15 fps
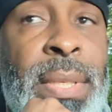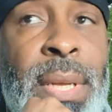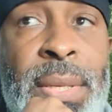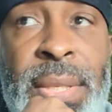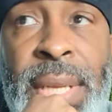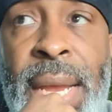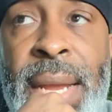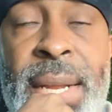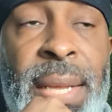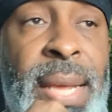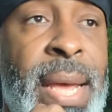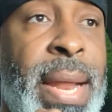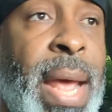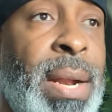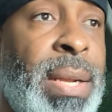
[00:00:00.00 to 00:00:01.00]
I'll say it
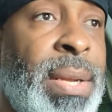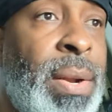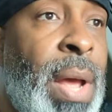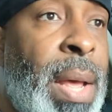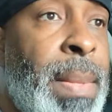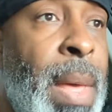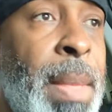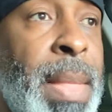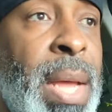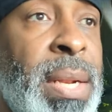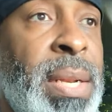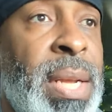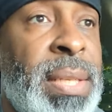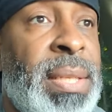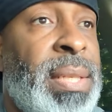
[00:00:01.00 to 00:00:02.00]
again. I'm
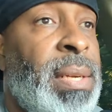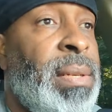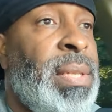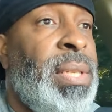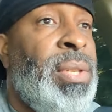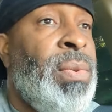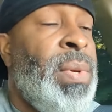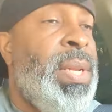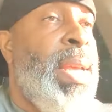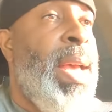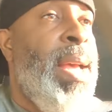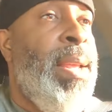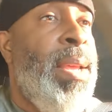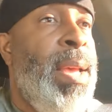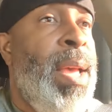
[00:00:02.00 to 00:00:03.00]
not necessarily doing
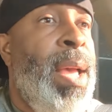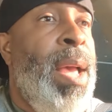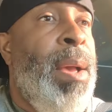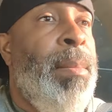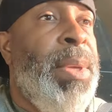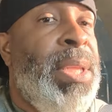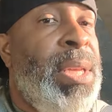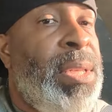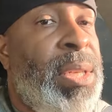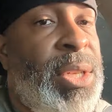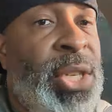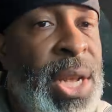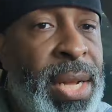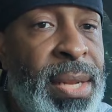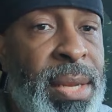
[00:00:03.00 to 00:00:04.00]
that, but this
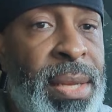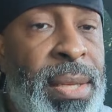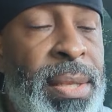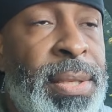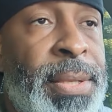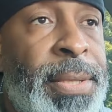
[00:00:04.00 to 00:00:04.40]
agenda,